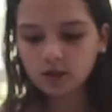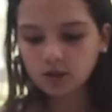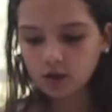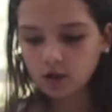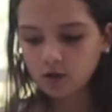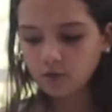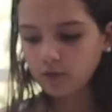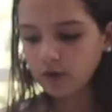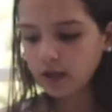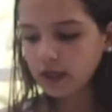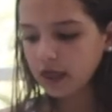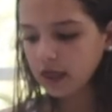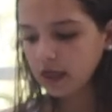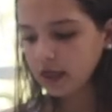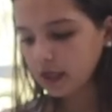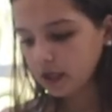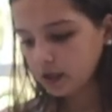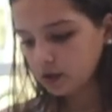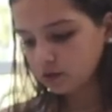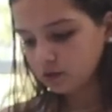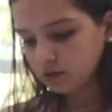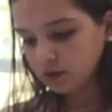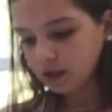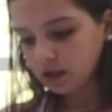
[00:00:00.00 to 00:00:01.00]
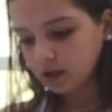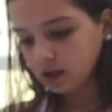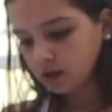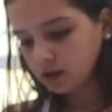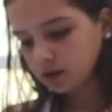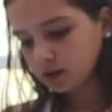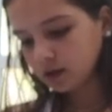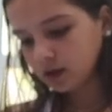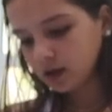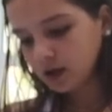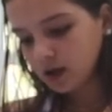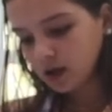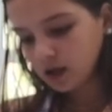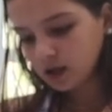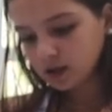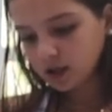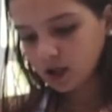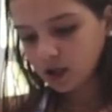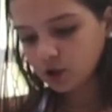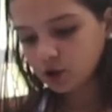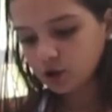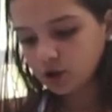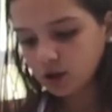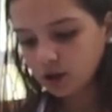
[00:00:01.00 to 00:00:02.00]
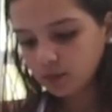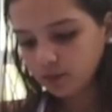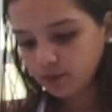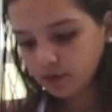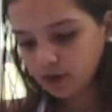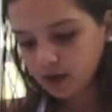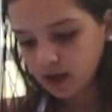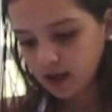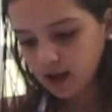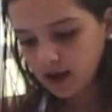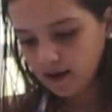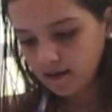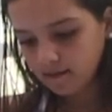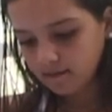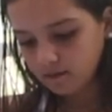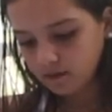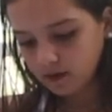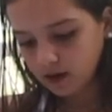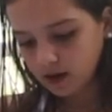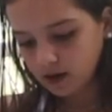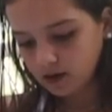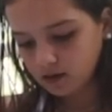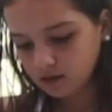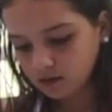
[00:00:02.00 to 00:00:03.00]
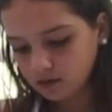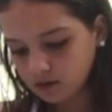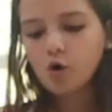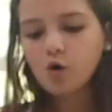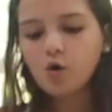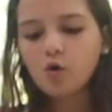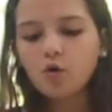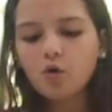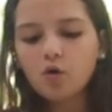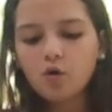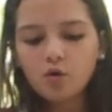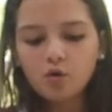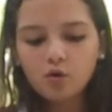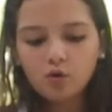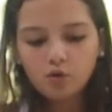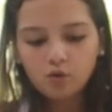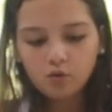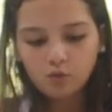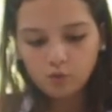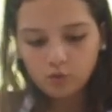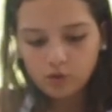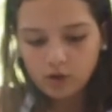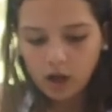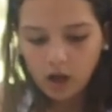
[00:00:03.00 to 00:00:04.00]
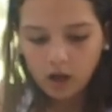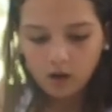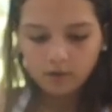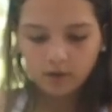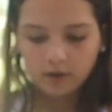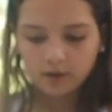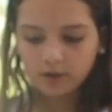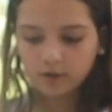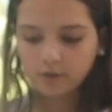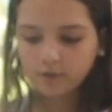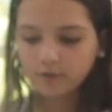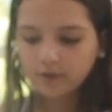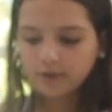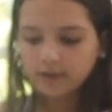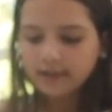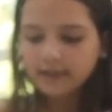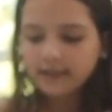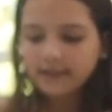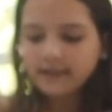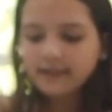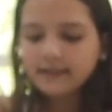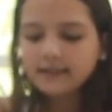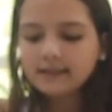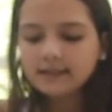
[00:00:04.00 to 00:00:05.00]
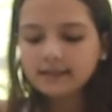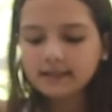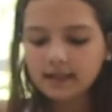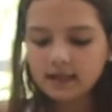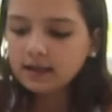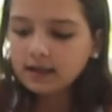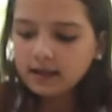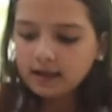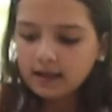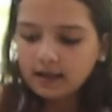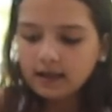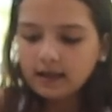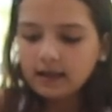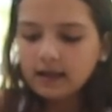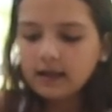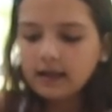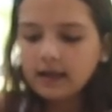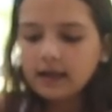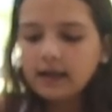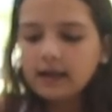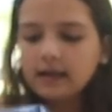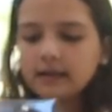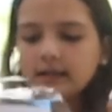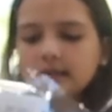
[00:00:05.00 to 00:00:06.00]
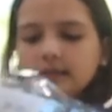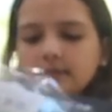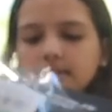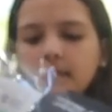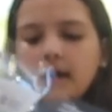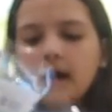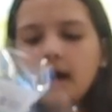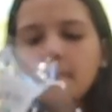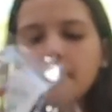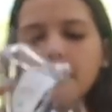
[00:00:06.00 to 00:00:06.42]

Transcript: start with this one. It's actually pretty heavy. Oh, now I know what it is. It's my